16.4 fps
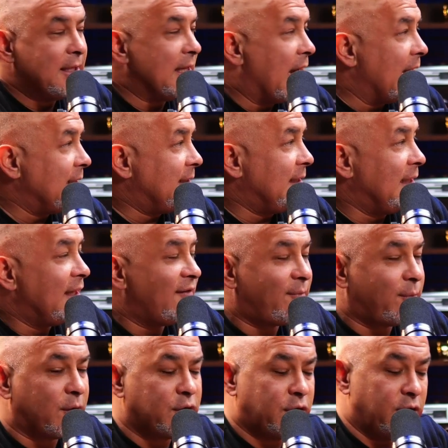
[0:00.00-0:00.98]
idea of
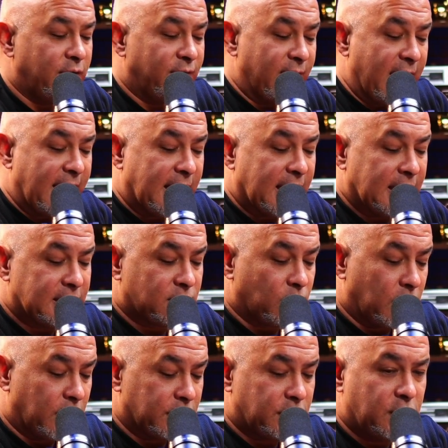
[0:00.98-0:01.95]
Pursue Vegas
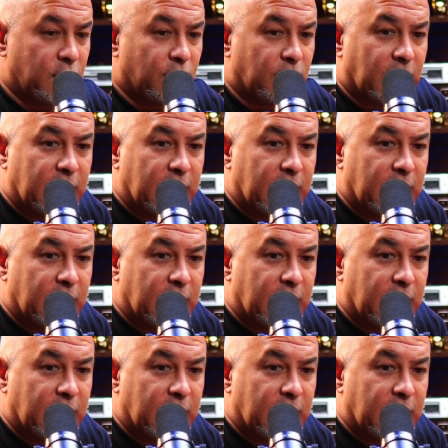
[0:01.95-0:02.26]
was to really